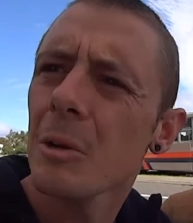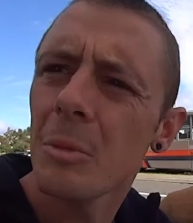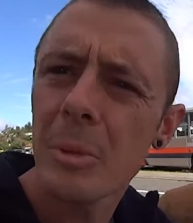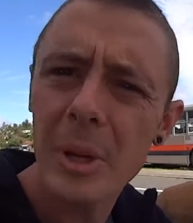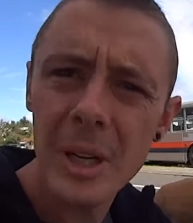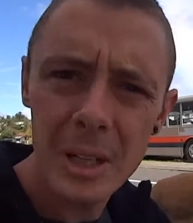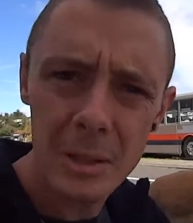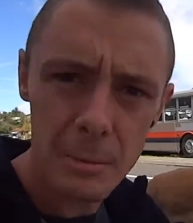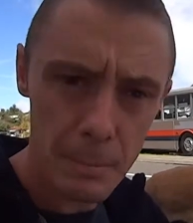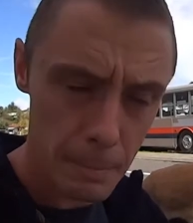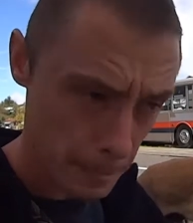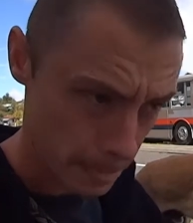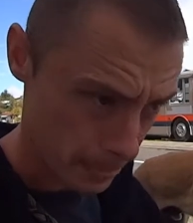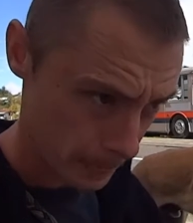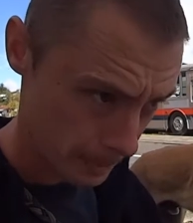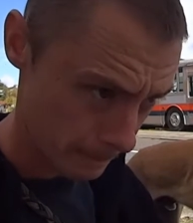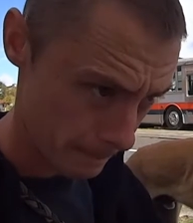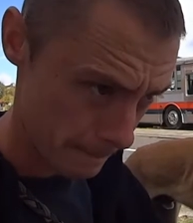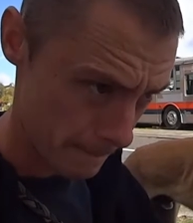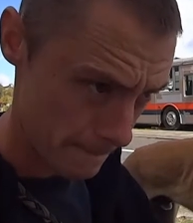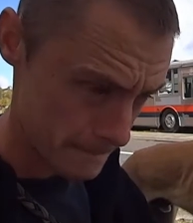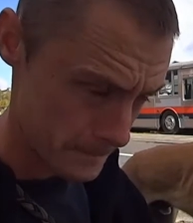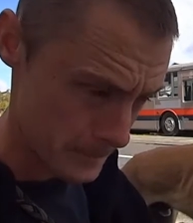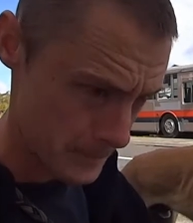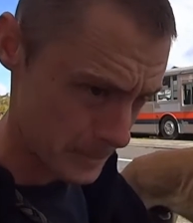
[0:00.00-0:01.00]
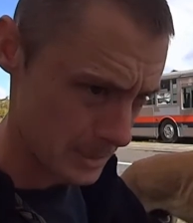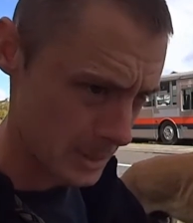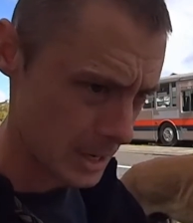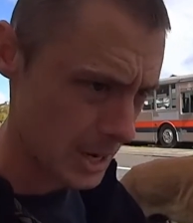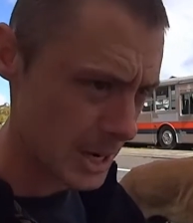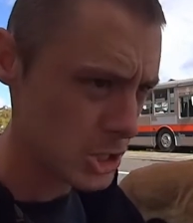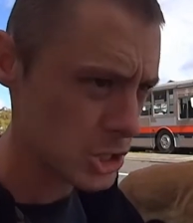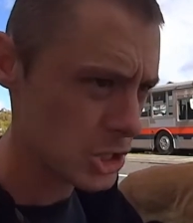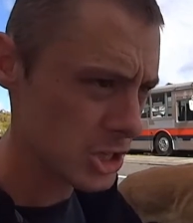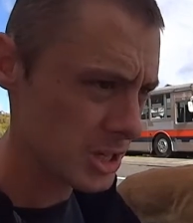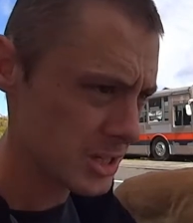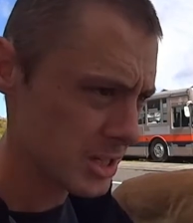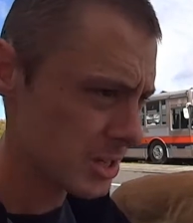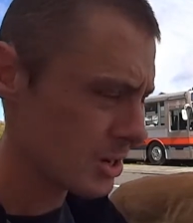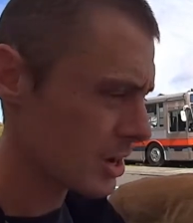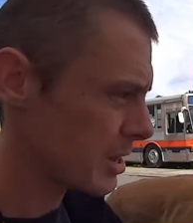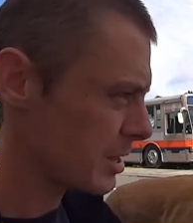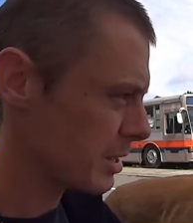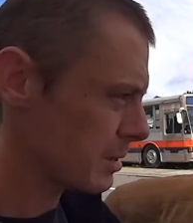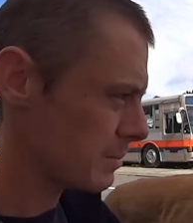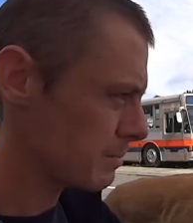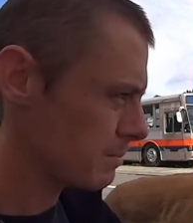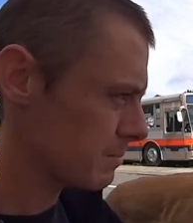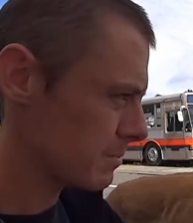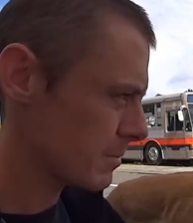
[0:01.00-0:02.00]
bit, I start
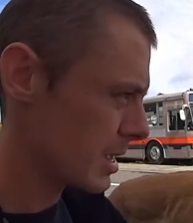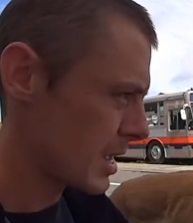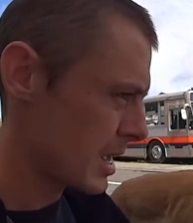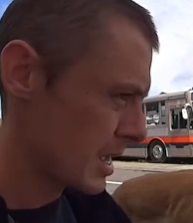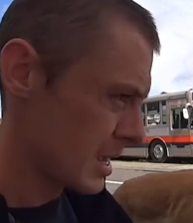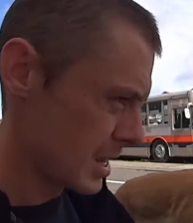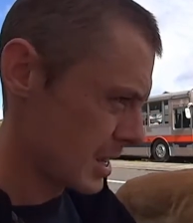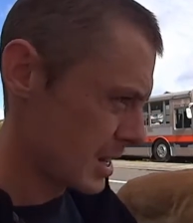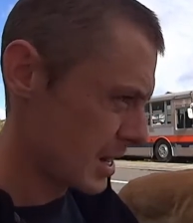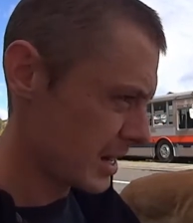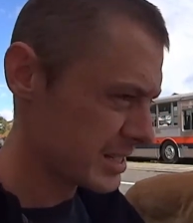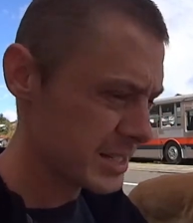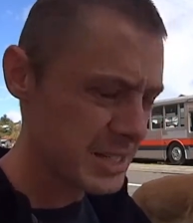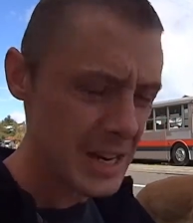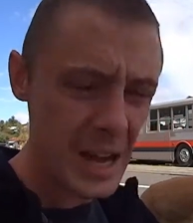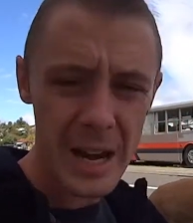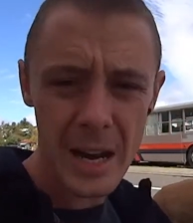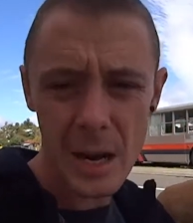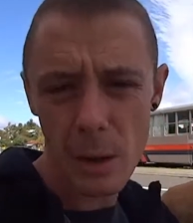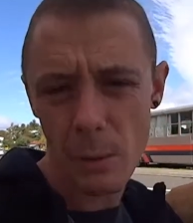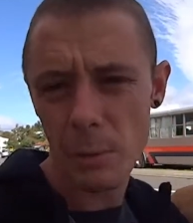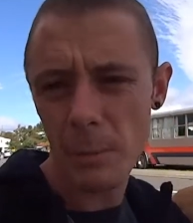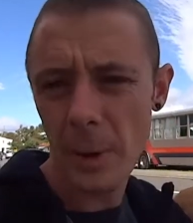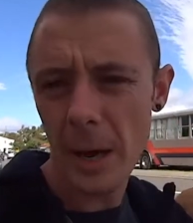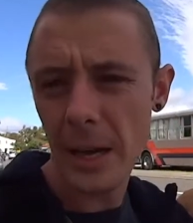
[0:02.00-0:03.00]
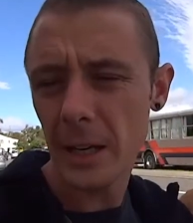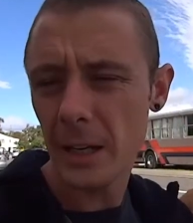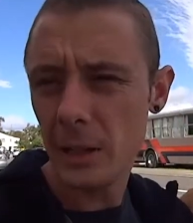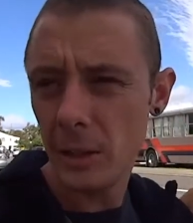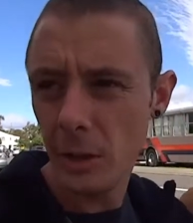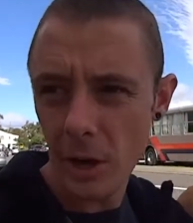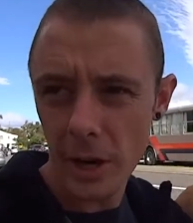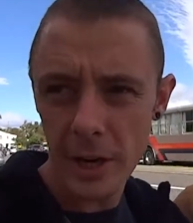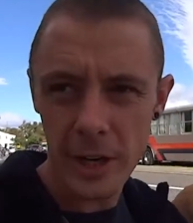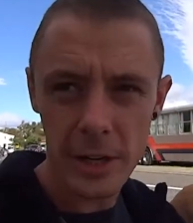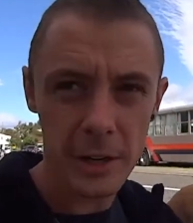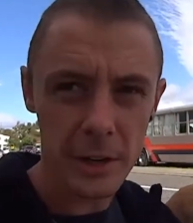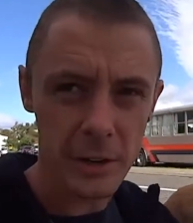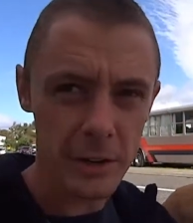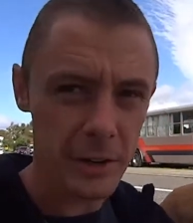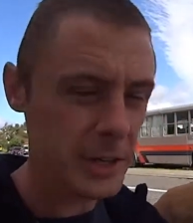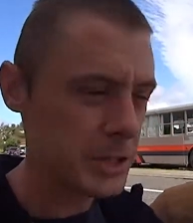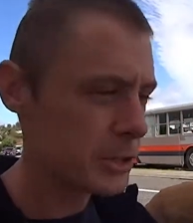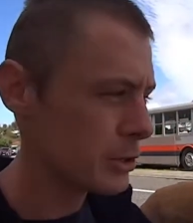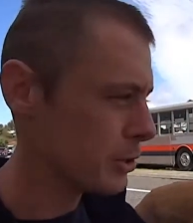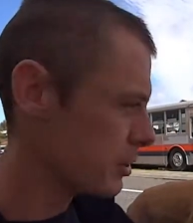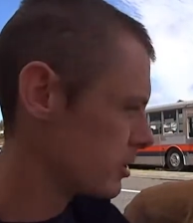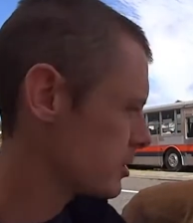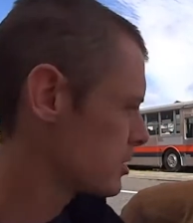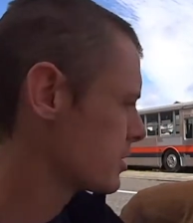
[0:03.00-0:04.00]
out with making 90-degree
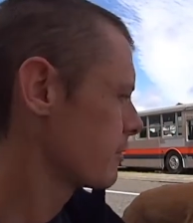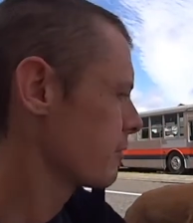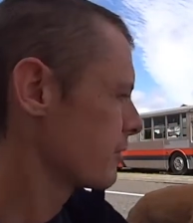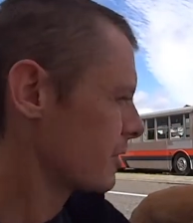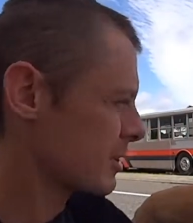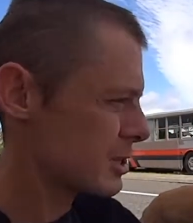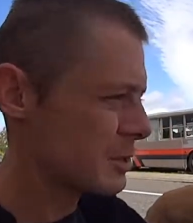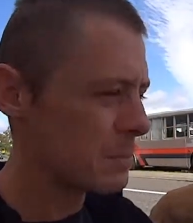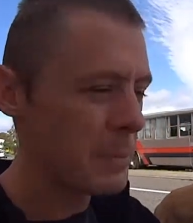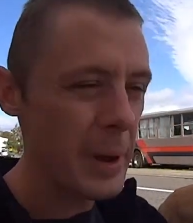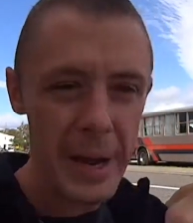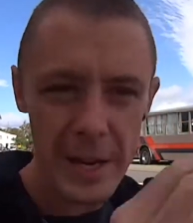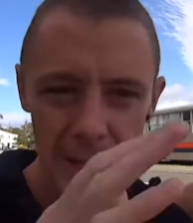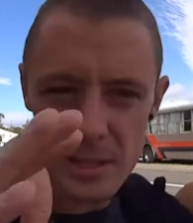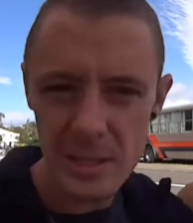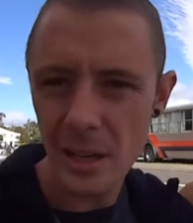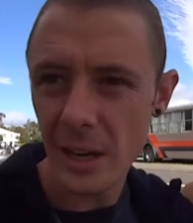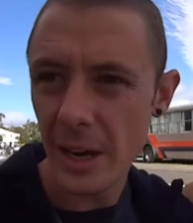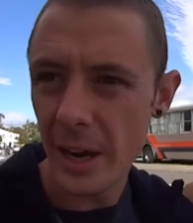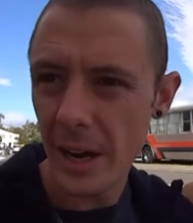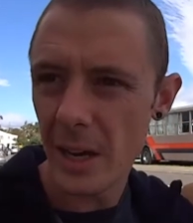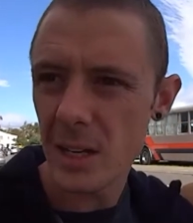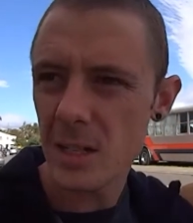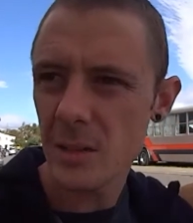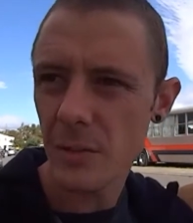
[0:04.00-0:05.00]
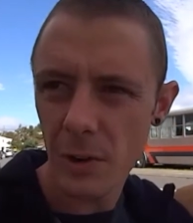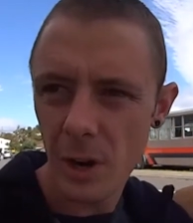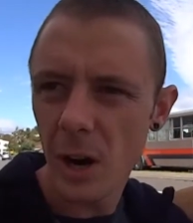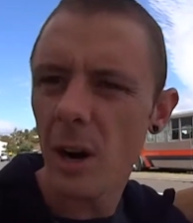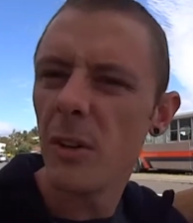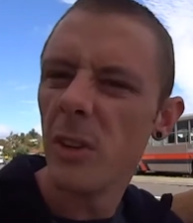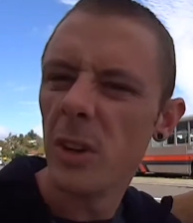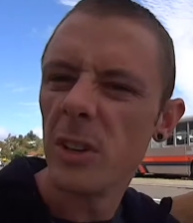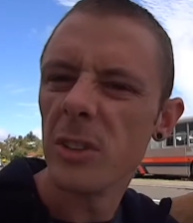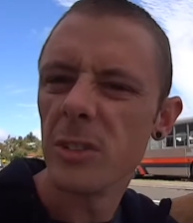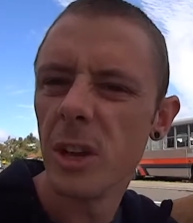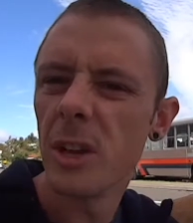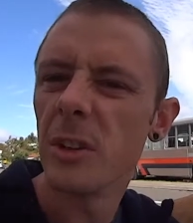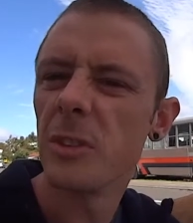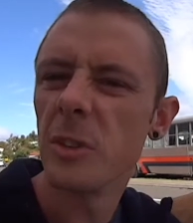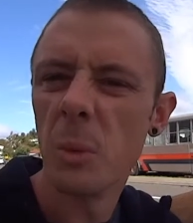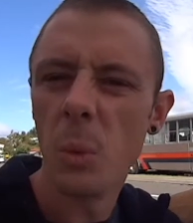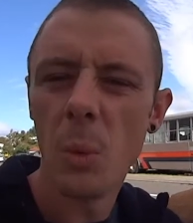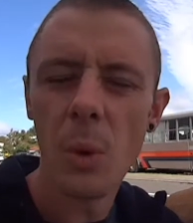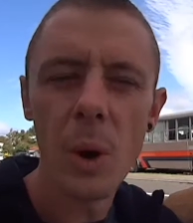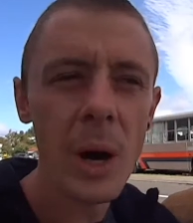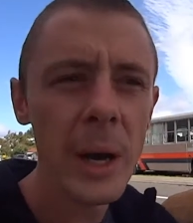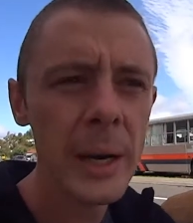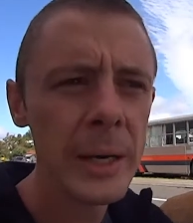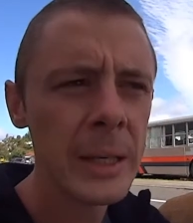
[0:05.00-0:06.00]
turns if the space allows for it, if it's nice and
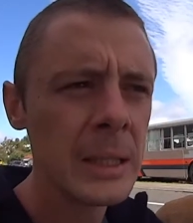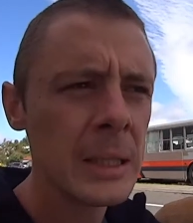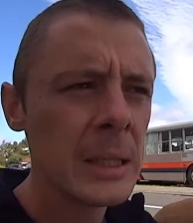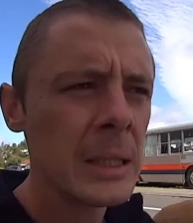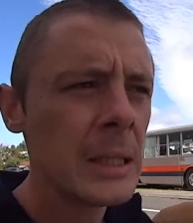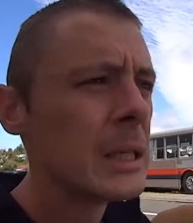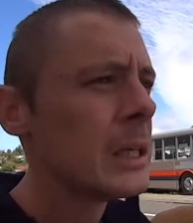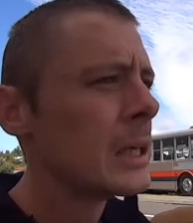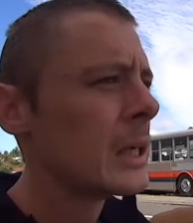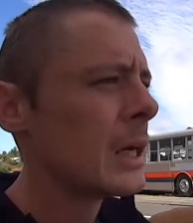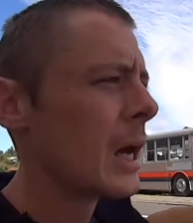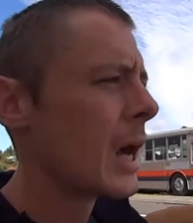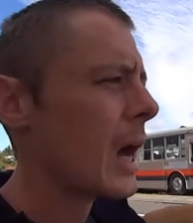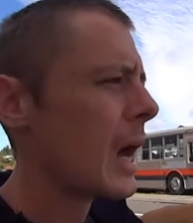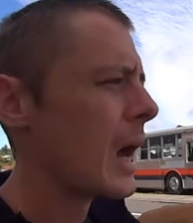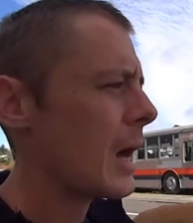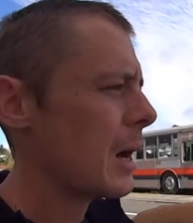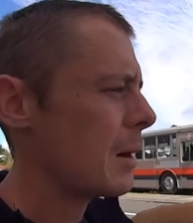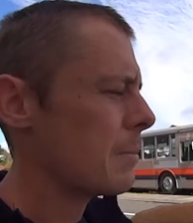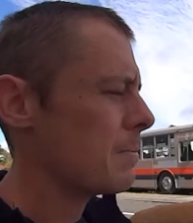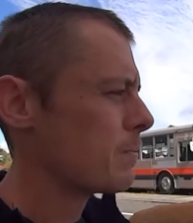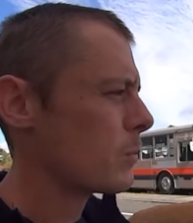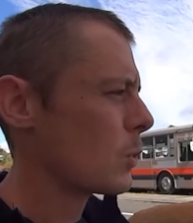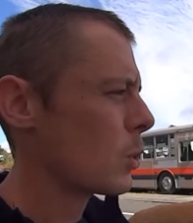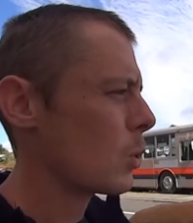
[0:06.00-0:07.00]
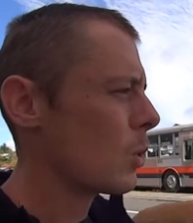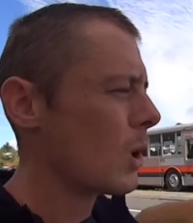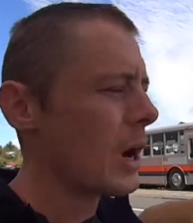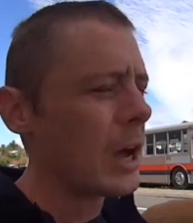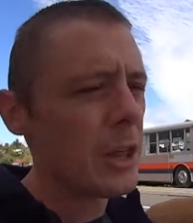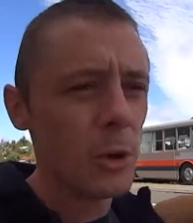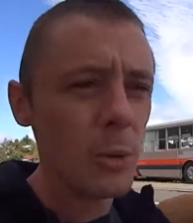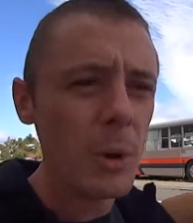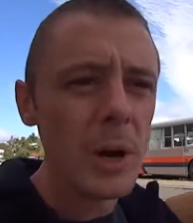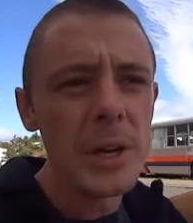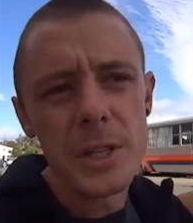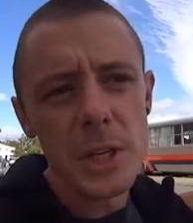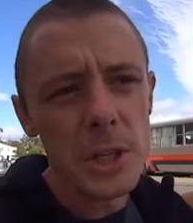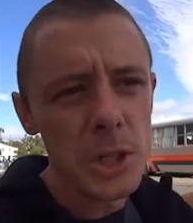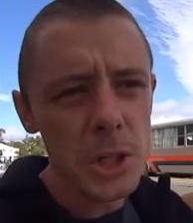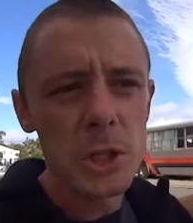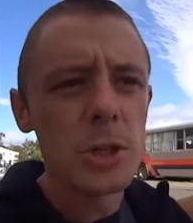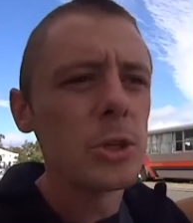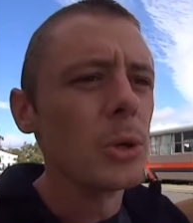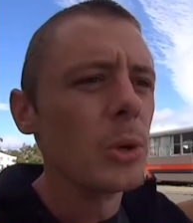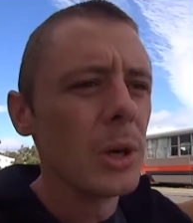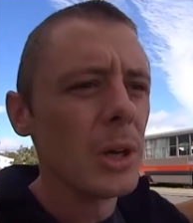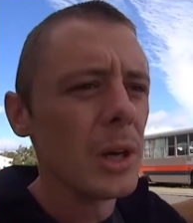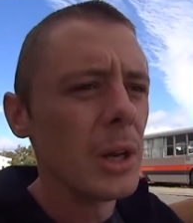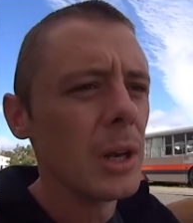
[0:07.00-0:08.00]
wide, or otherwise I just
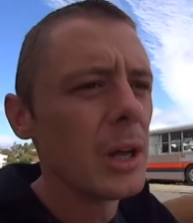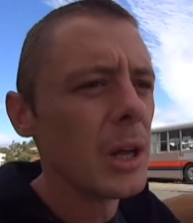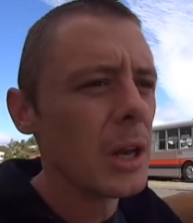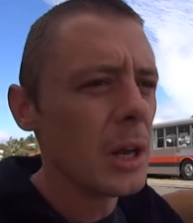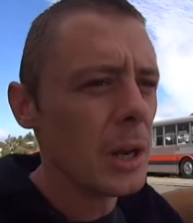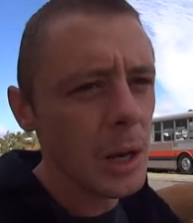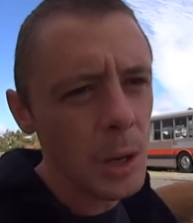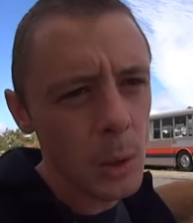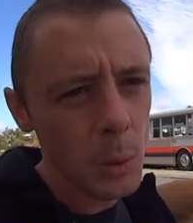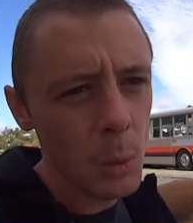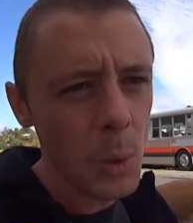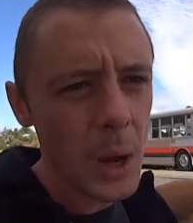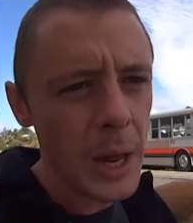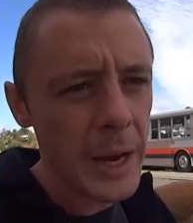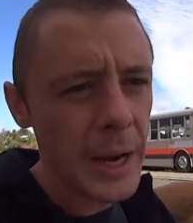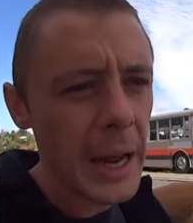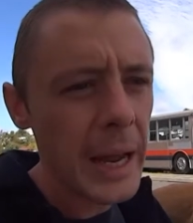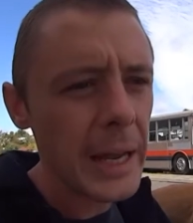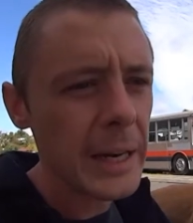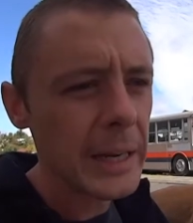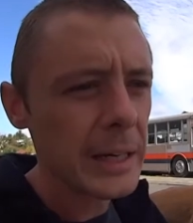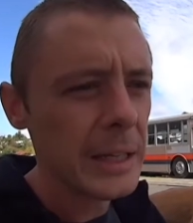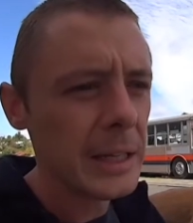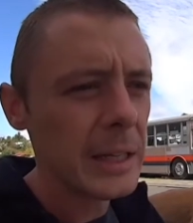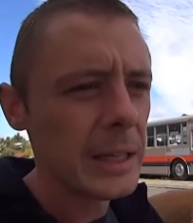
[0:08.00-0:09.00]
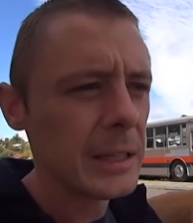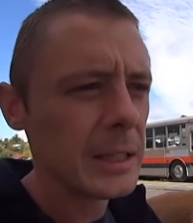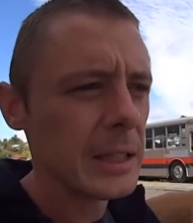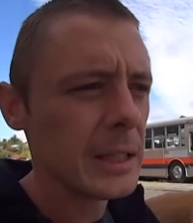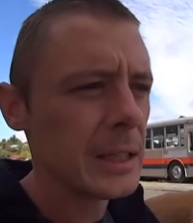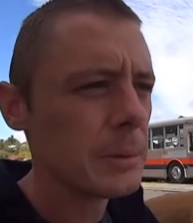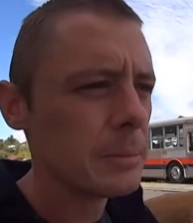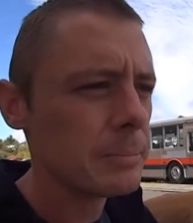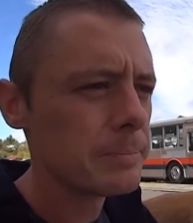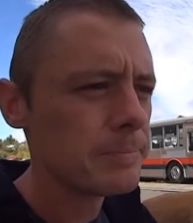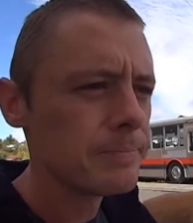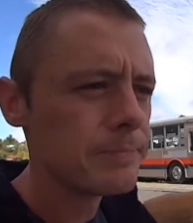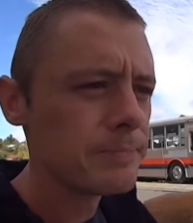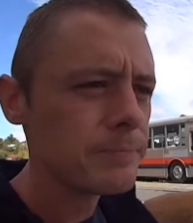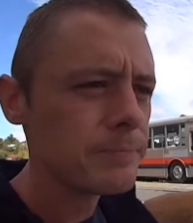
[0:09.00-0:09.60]
do a little 180, and then